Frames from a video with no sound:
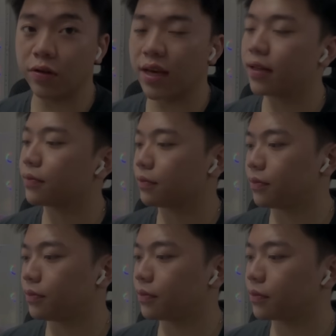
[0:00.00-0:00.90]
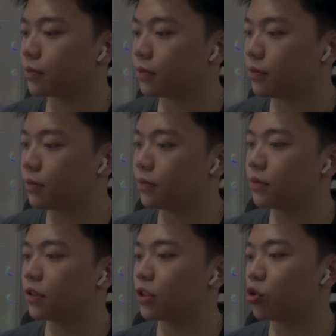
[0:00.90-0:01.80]
that.
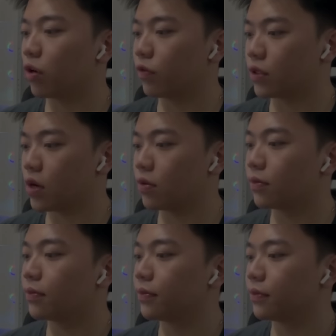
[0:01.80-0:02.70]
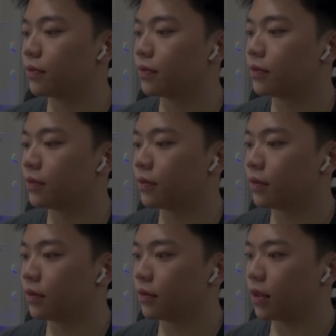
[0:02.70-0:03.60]
Let's try one
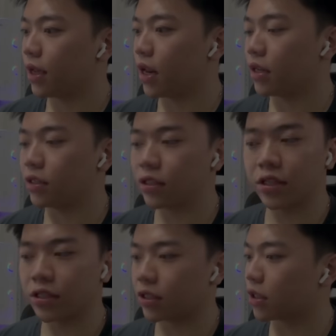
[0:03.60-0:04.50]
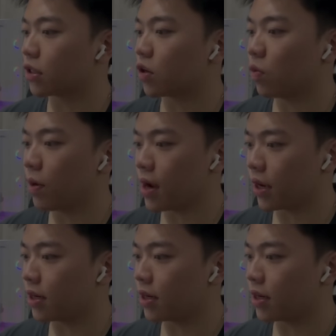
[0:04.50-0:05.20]
And just go back and